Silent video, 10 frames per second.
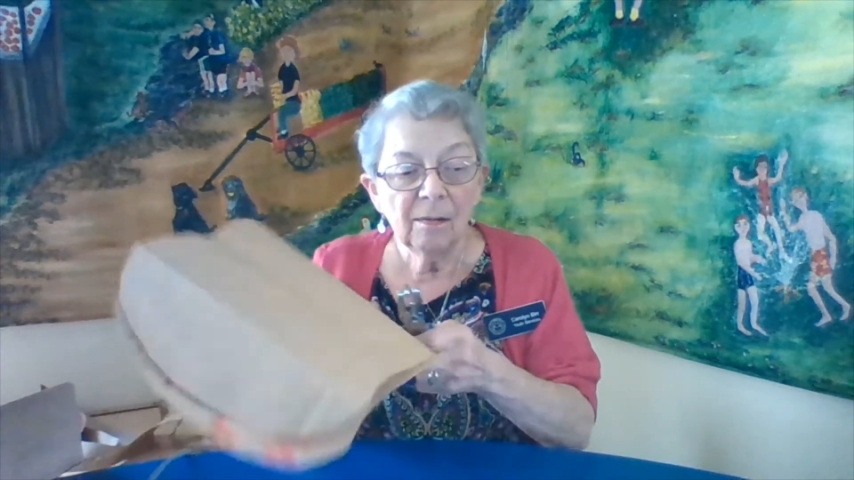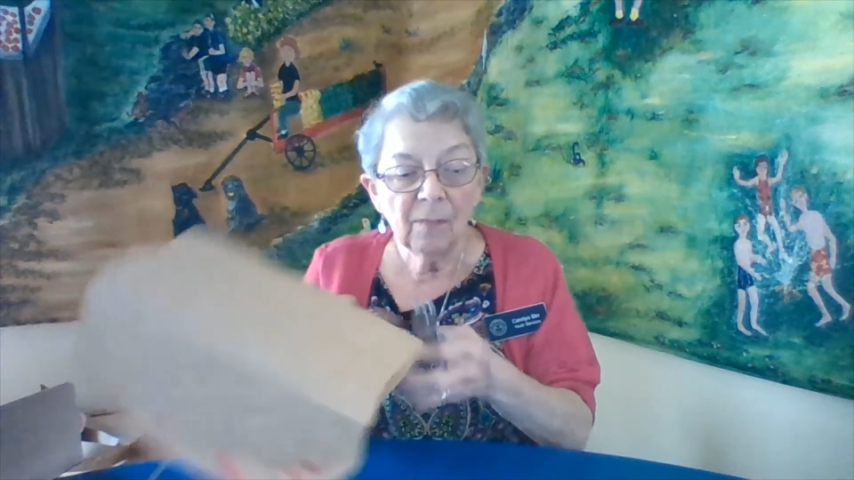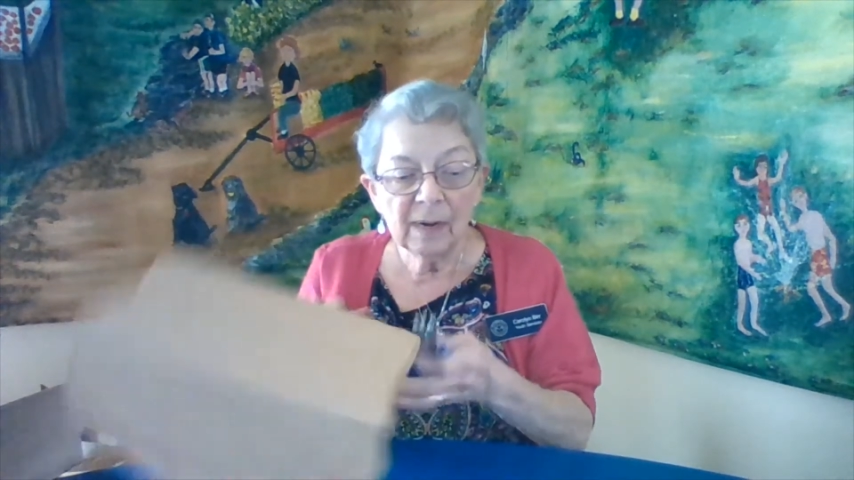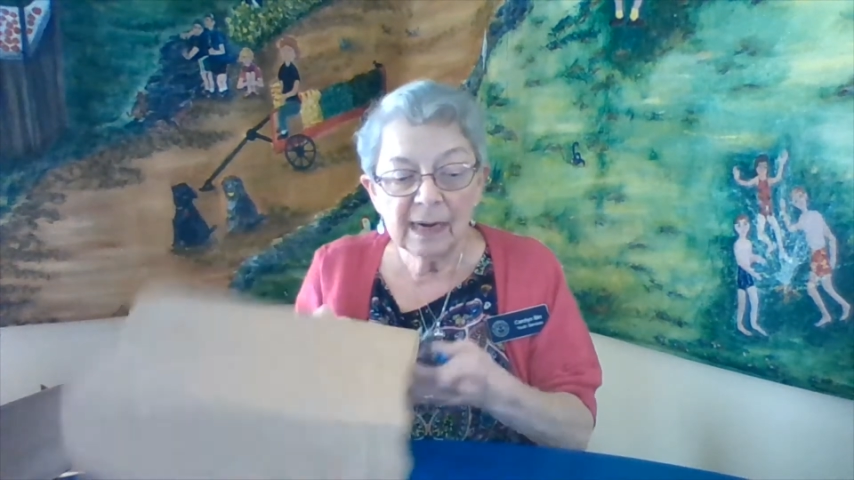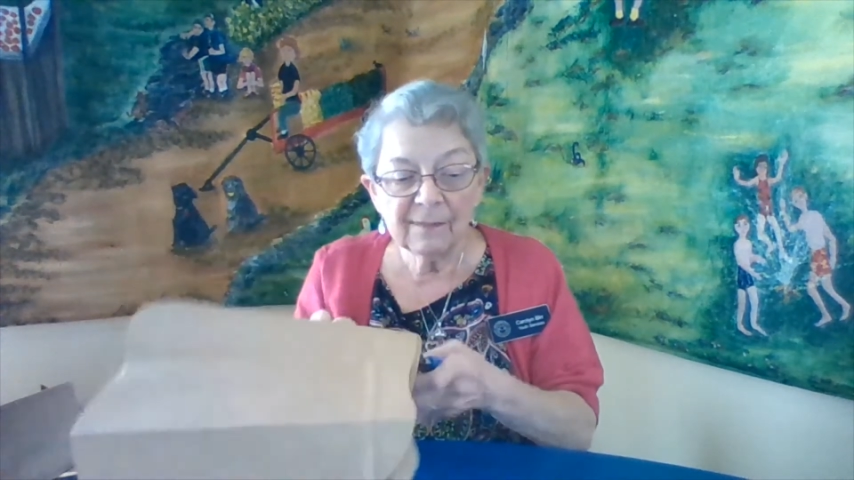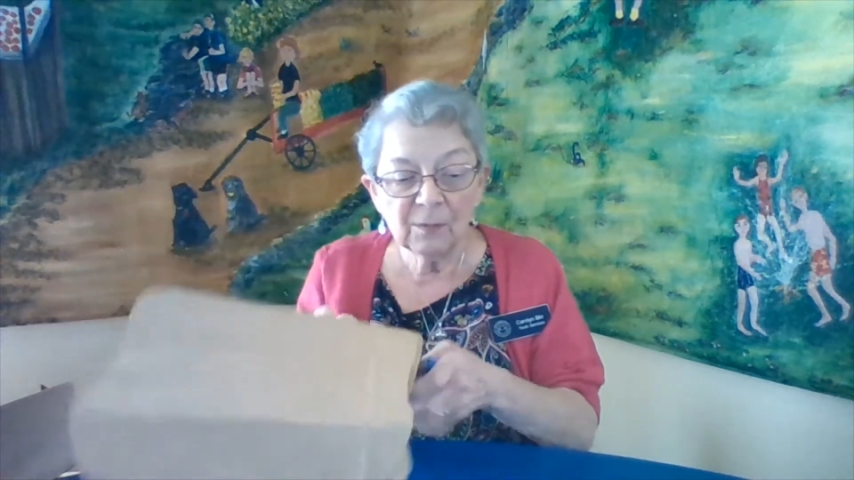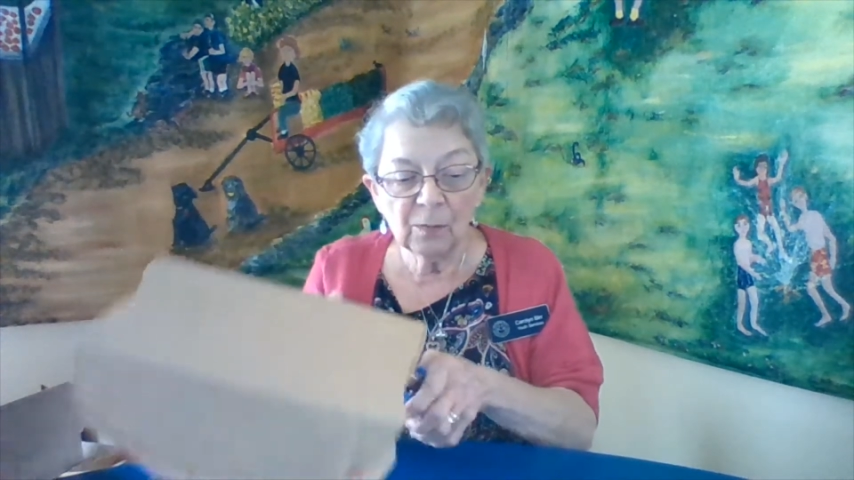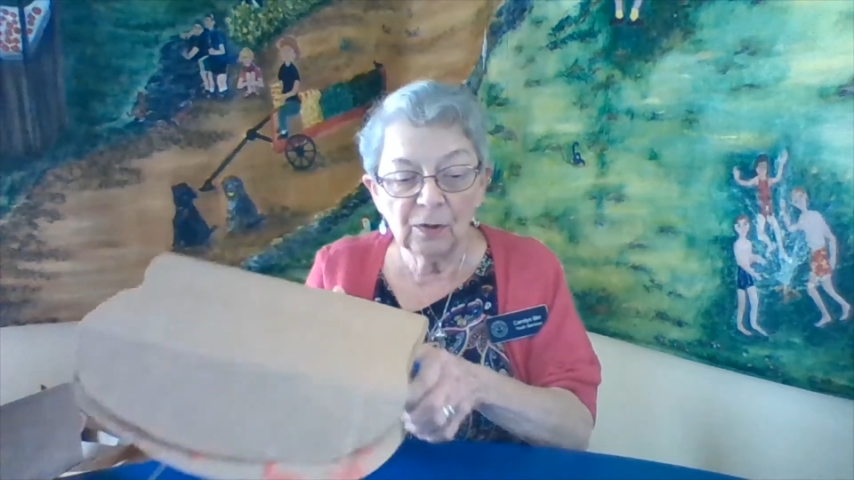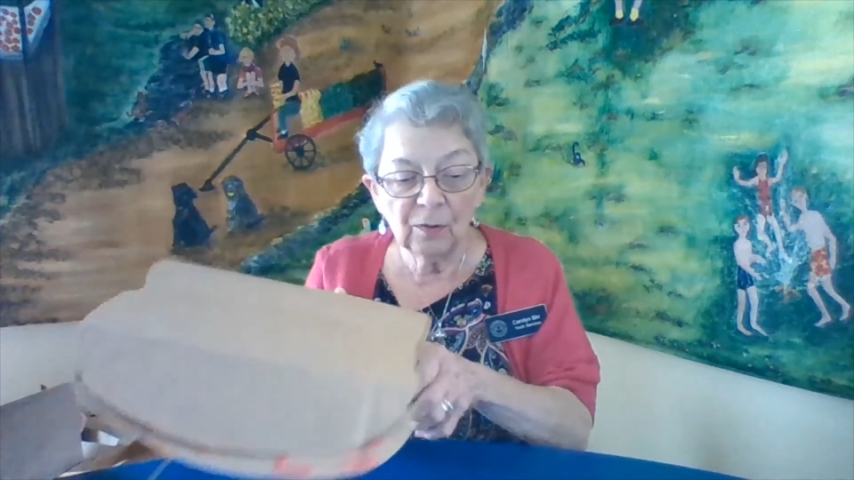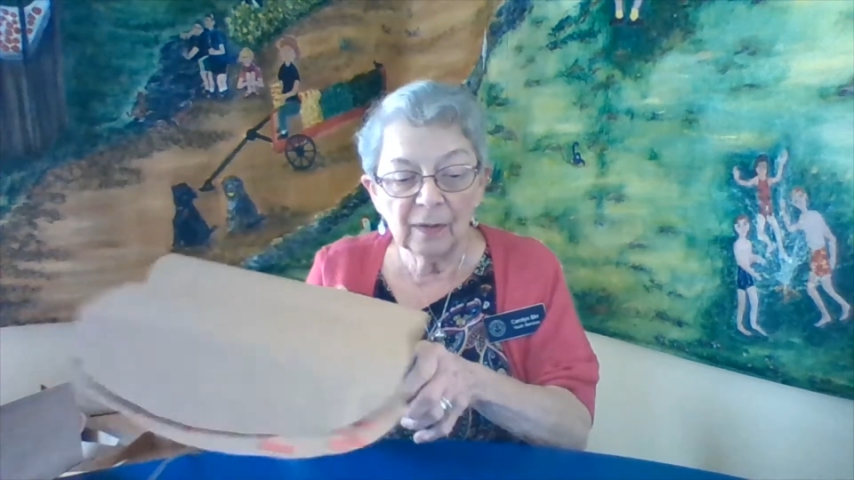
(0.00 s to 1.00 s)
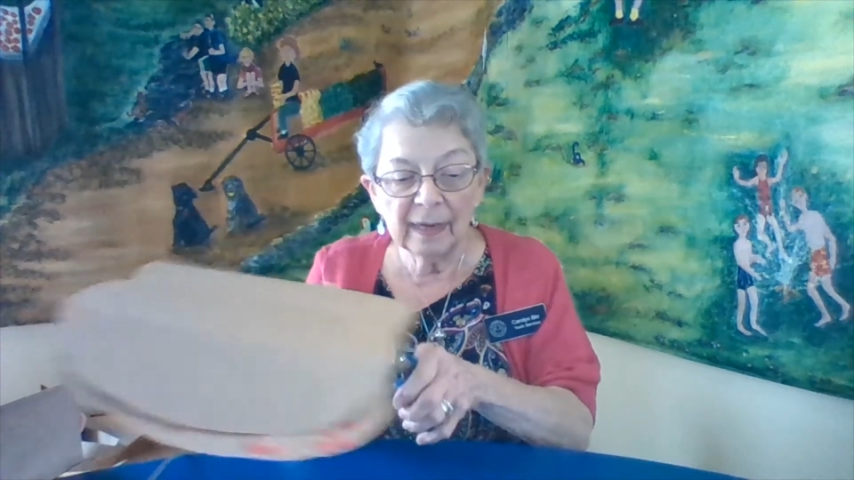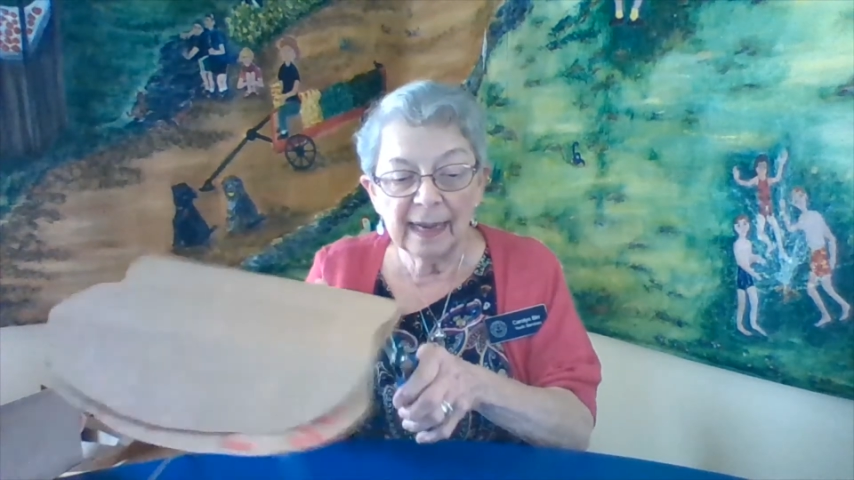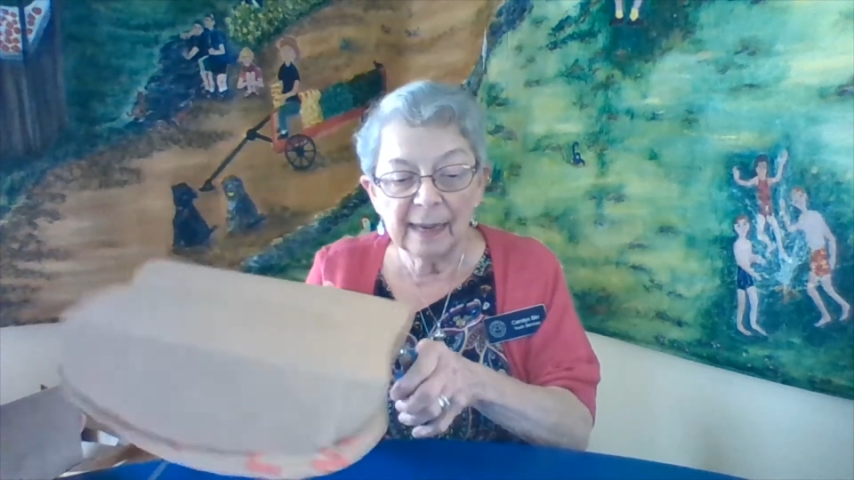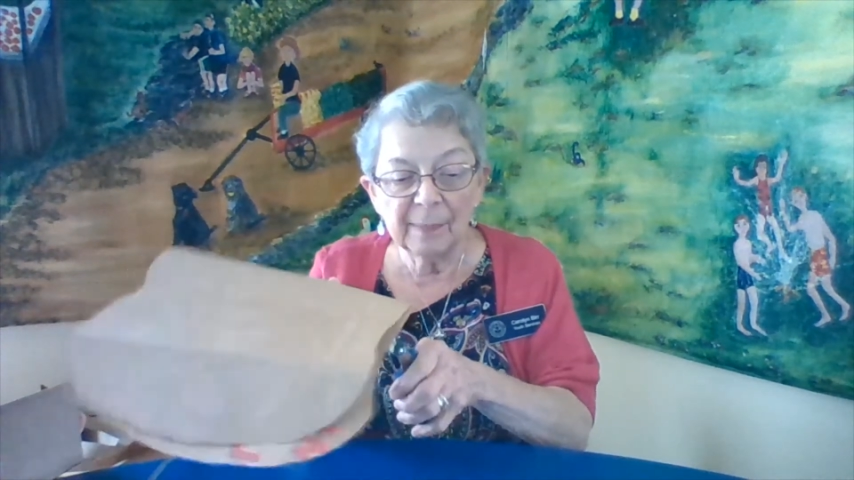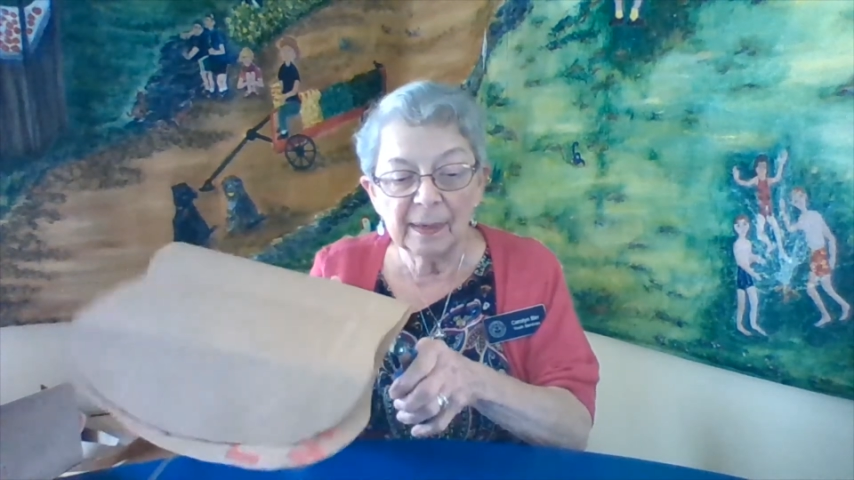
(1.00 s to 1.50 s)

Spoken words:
whatever word you like,